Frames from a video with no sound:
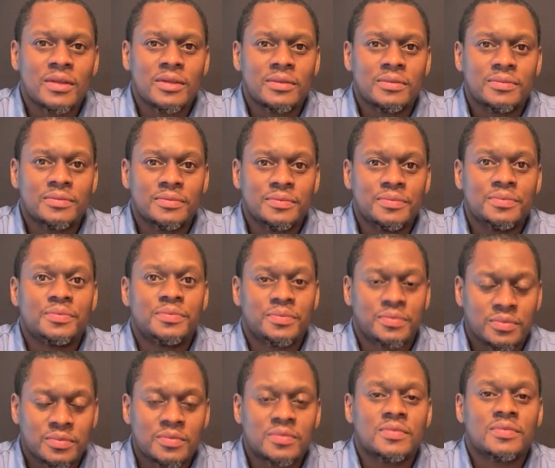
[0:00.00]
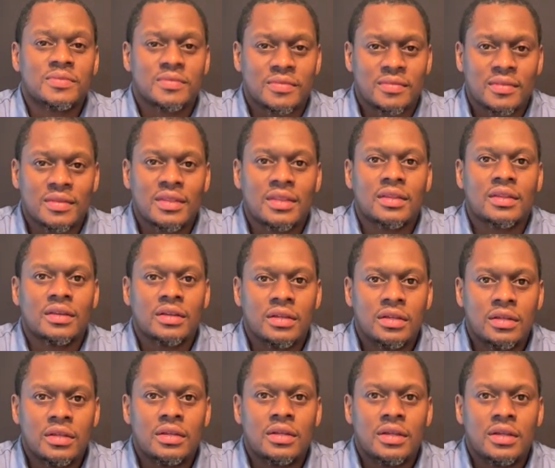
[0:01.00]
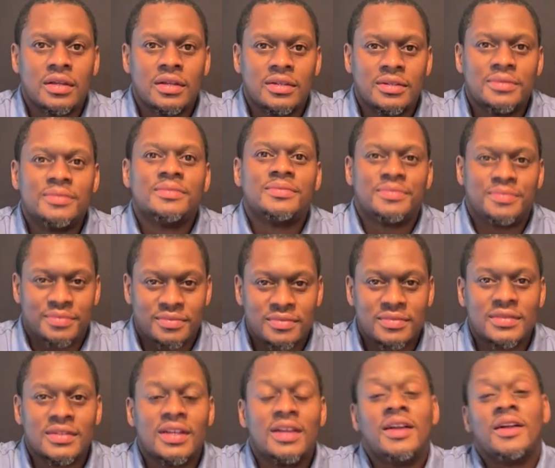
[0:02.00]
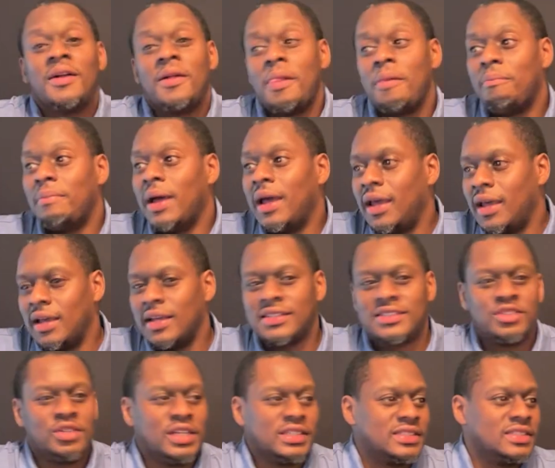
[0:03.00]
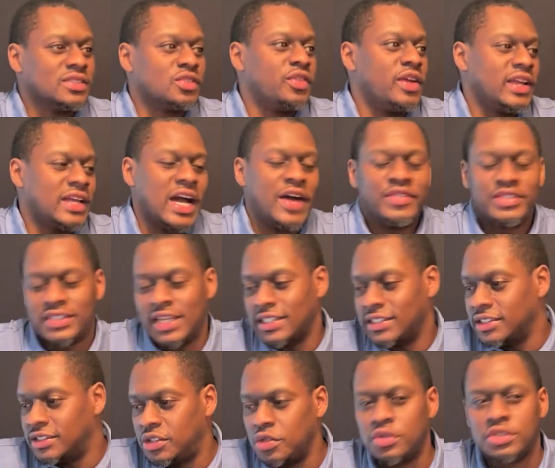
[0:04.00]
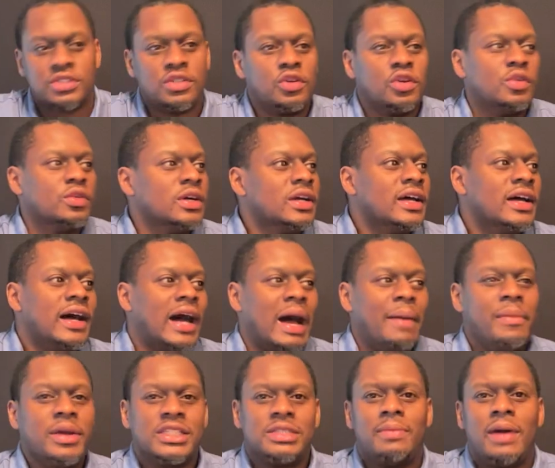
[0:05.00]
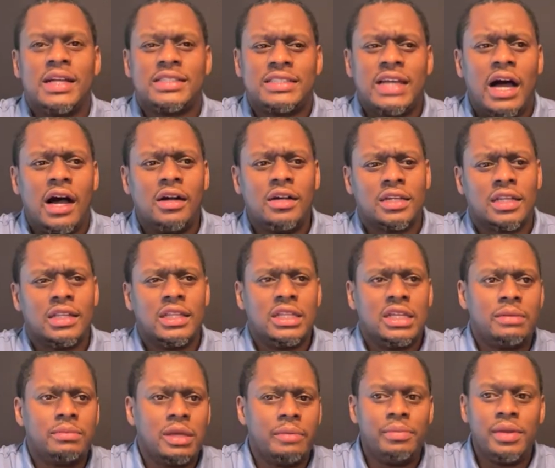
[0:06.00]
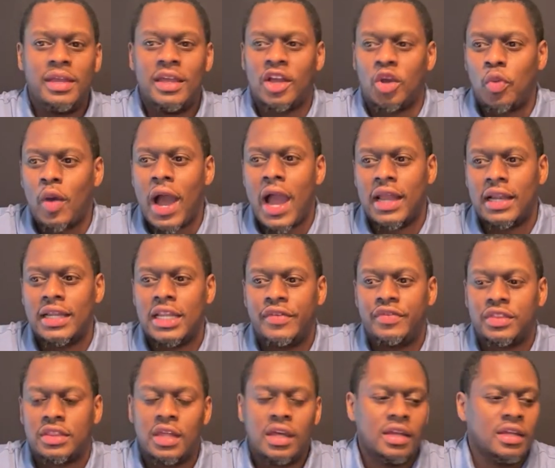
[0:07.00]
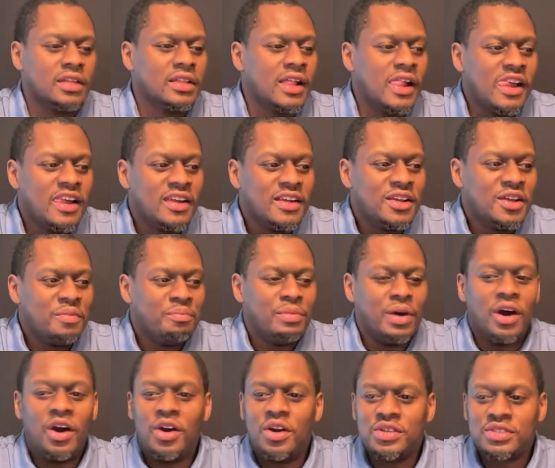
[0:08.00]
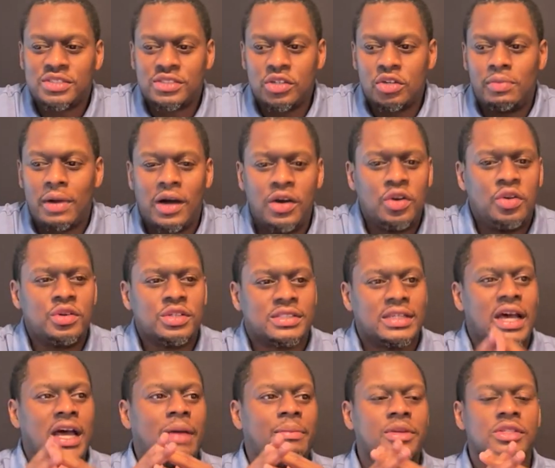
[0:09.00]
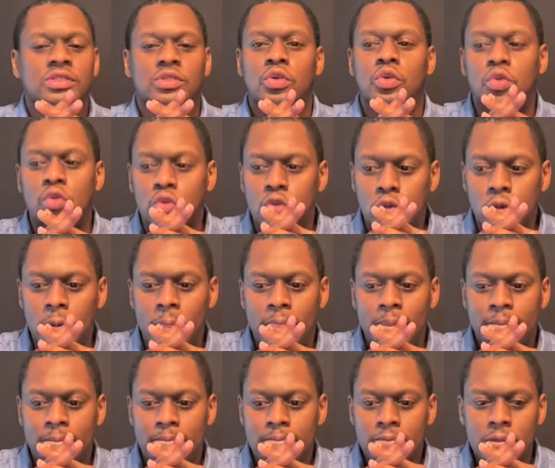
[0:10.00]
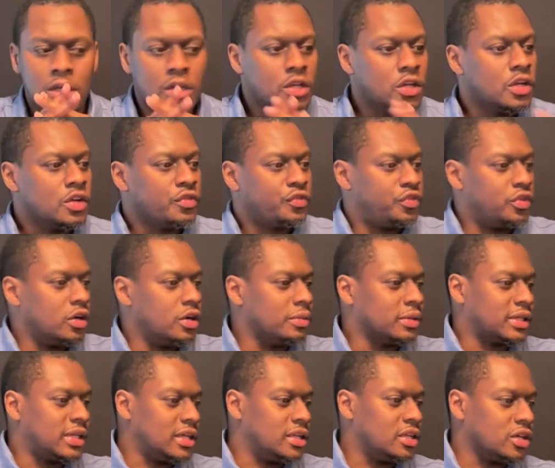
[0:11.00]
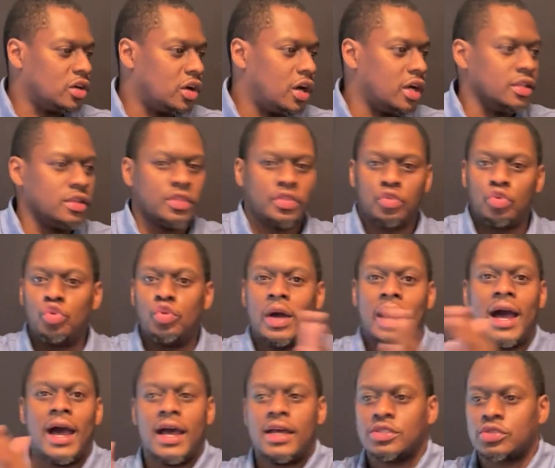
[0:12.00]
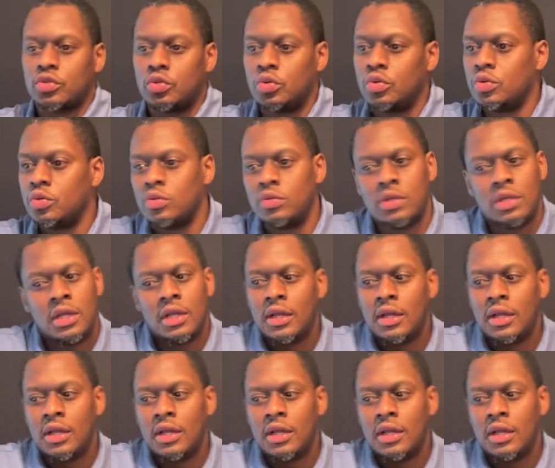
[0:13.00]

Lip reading: on into your education. Give me your education background. Man, so this is a great conversation too. So I mentioned my childhood a little bit, being quiet and everything, but also my whole time in school, from kindergarten through high school,